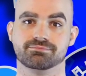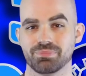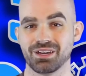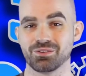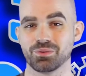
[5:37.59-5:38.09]

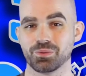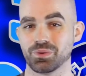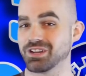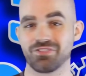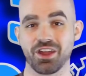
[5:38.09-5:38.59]
But
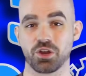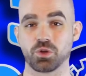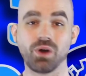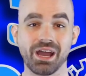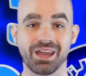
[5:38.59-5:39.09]
what if they aren't
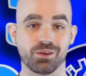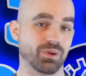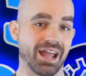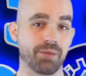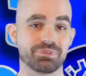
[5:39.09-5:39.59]
quiet?
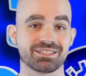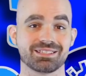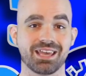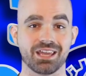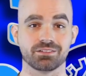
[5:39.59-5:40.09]
What happens
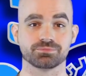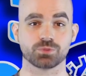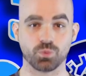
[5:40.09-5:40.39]
then?